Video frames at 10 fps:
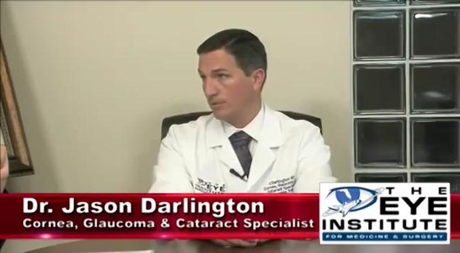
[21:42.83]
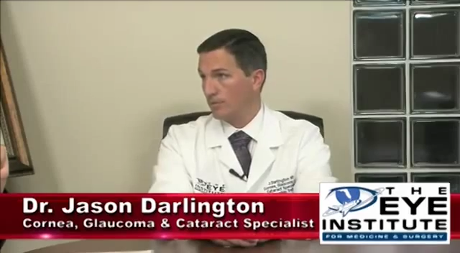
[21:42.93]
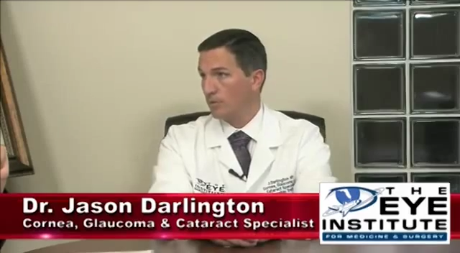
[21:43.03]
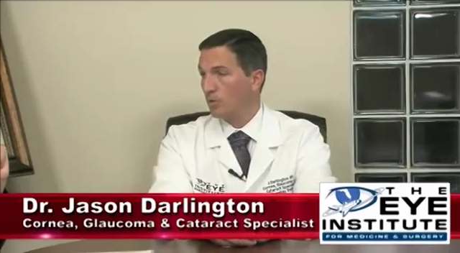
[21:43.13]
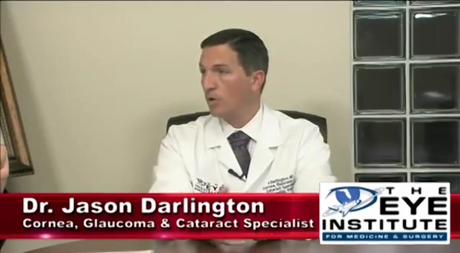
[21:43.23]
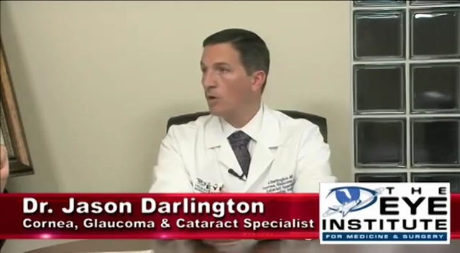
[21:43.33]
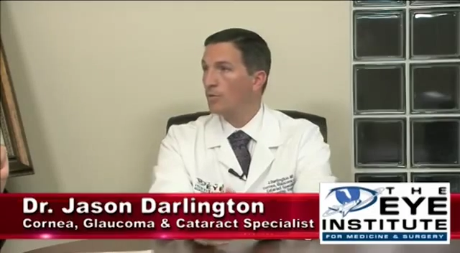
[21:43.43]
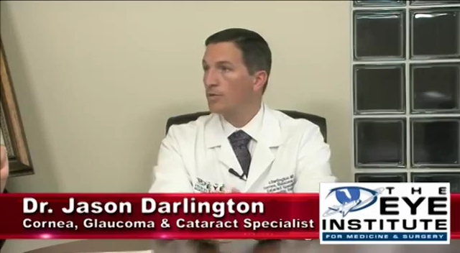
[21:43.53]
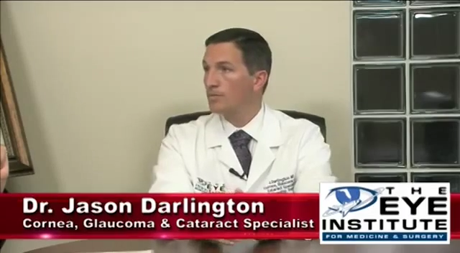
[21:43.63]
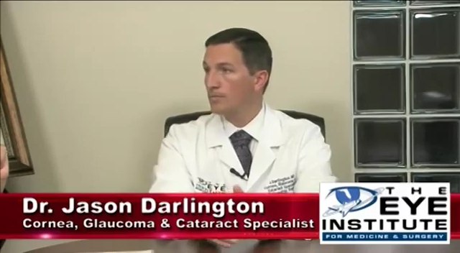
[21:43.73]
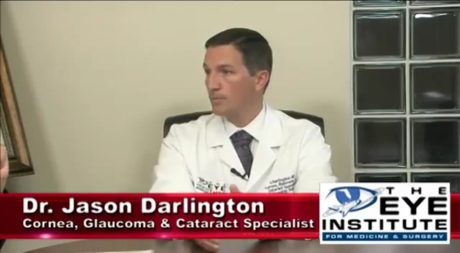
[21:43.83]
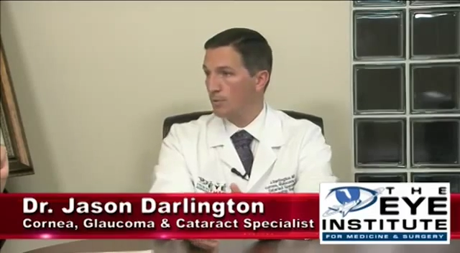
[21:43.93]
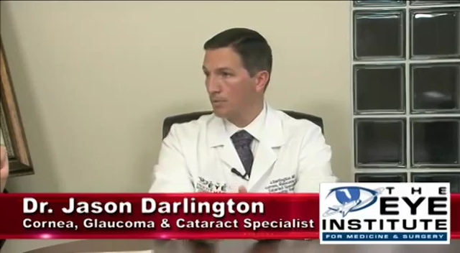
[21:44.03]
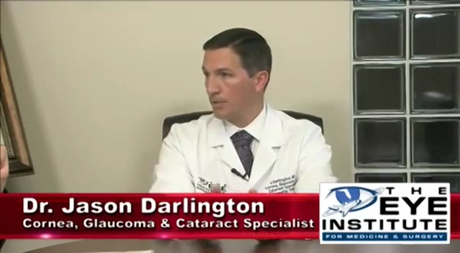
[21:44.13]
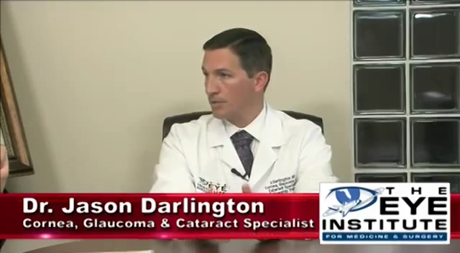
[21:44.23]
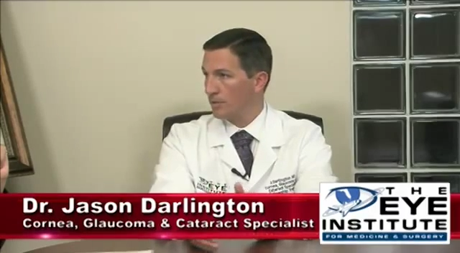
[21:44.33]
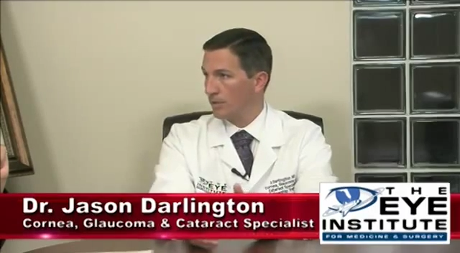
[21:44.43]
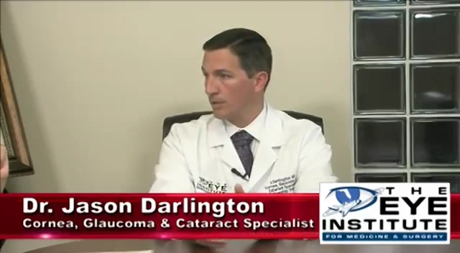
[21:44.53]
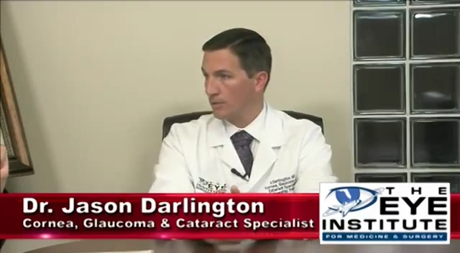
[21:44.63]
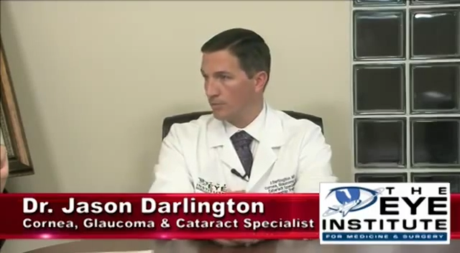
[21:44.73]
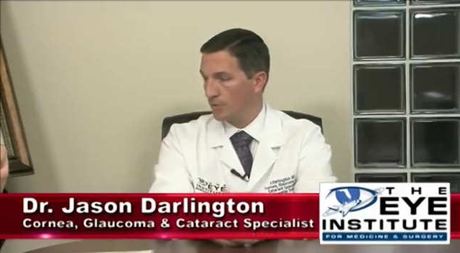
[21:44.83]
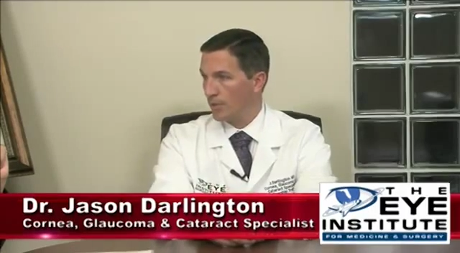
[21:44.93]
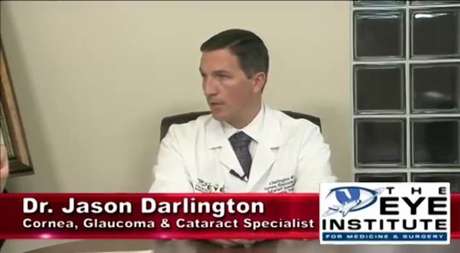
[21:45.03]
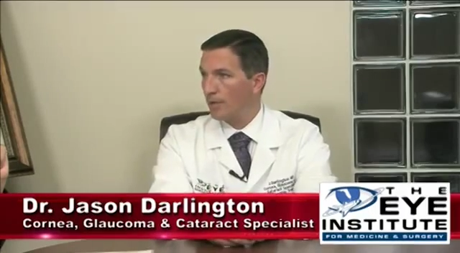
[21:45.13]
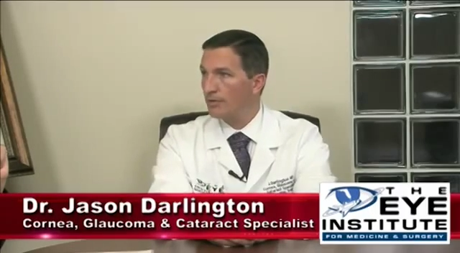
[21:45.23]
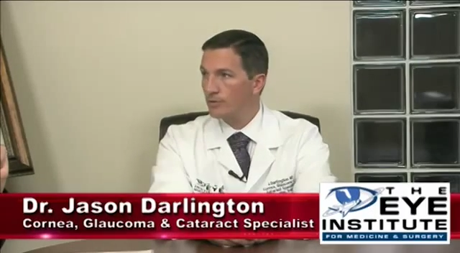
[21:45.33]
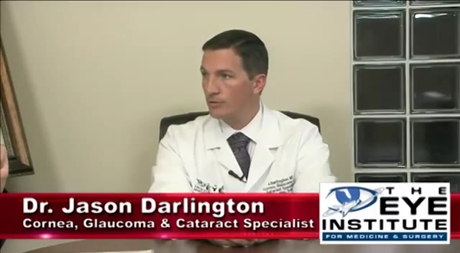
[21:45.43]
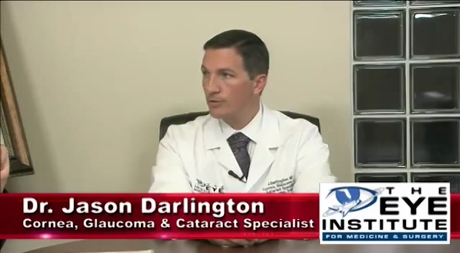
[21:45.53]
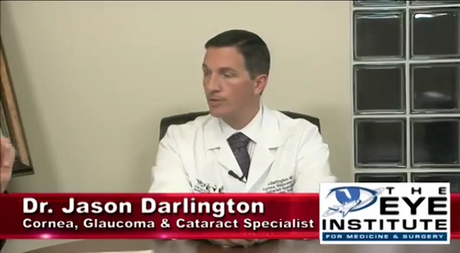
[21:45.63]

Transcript: So we're always replacing the lens with cataract surgery.